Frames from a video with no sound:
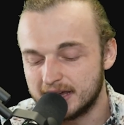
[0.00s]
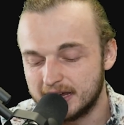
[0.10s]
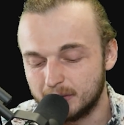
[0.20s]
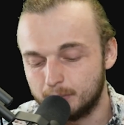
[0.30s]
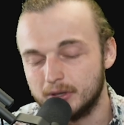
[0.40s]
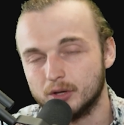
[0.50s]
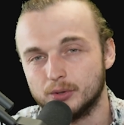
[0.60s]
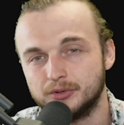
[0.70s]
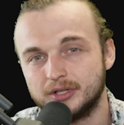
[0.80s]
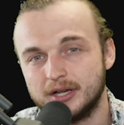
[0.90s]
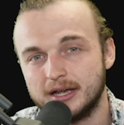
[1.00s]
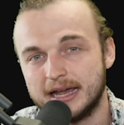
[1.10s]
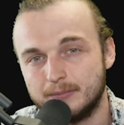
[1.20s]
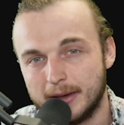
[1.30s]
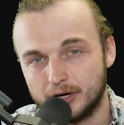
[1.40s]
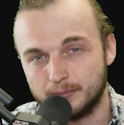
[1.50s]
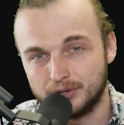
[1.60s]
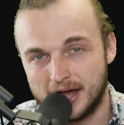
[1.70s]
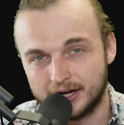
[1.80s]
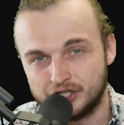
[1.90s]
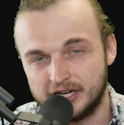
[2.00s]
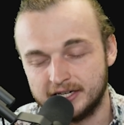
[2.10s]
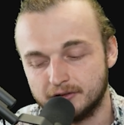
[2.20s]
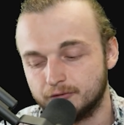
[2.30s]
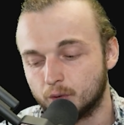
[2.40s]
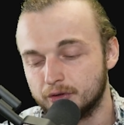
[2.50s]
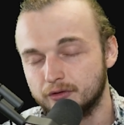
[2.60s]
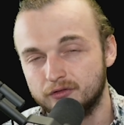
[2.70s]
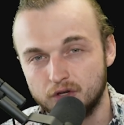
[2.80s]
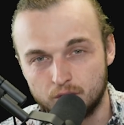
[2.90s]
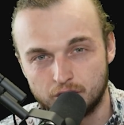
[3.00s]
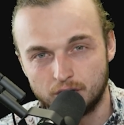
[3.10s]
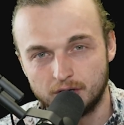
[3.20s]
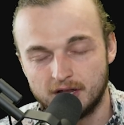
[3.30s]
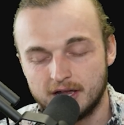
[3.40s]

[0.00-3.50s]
and build a better blockchain for the future